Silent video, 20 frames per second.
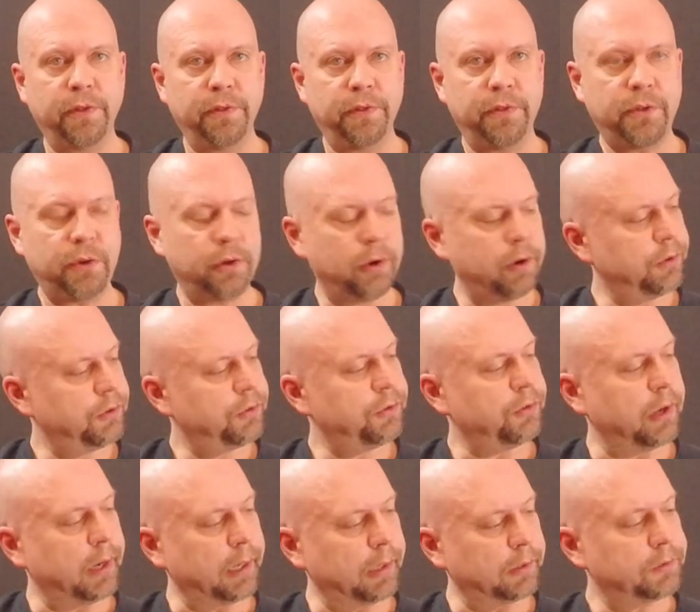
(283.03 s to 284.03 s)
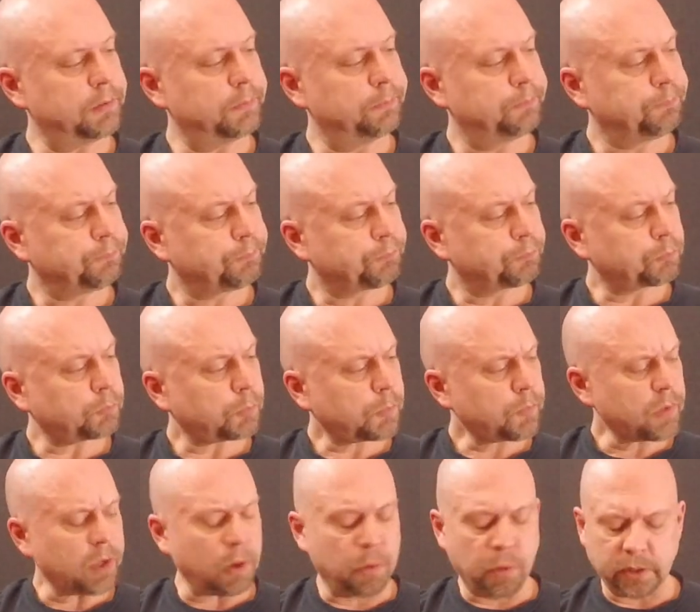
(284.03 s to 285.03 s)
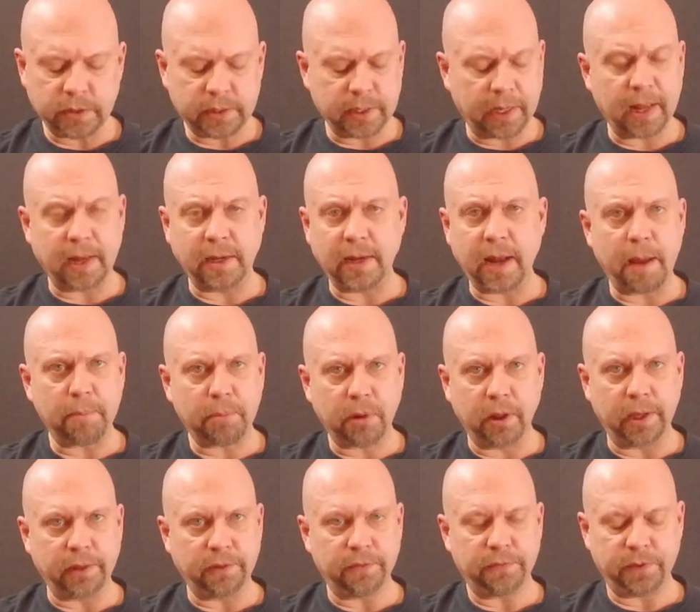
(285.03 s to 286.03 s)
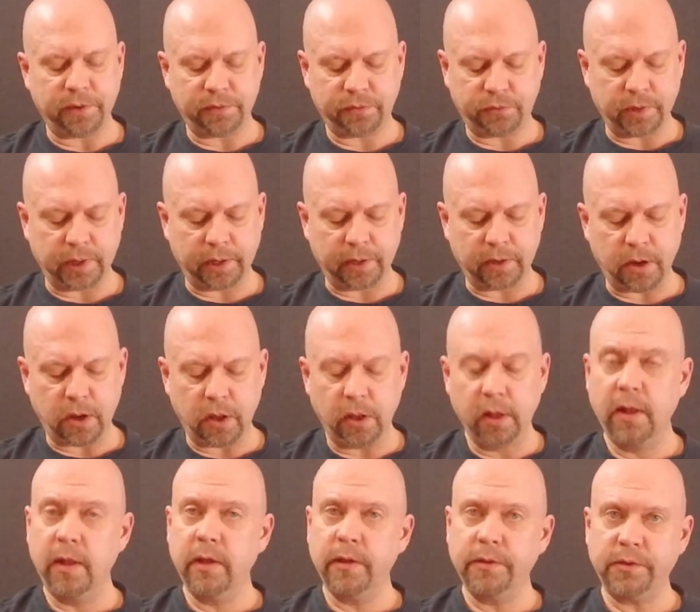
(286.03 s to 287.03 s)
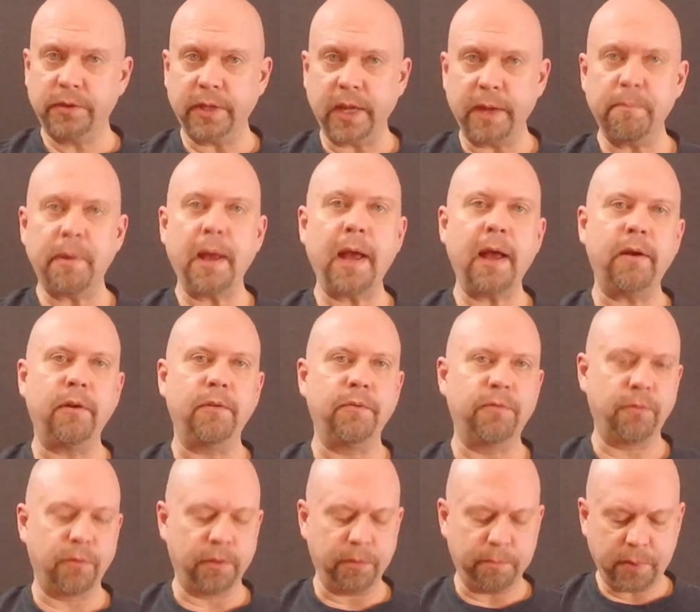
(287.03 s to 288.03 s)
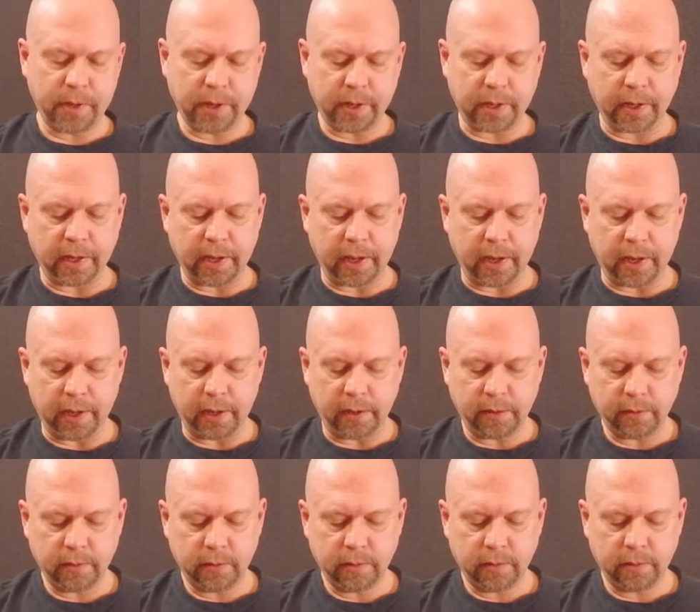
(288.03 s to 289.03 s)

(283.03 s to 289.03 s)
and 3rd strings. Once again, not playing the 5th string at all. Same pattern for the picking hand.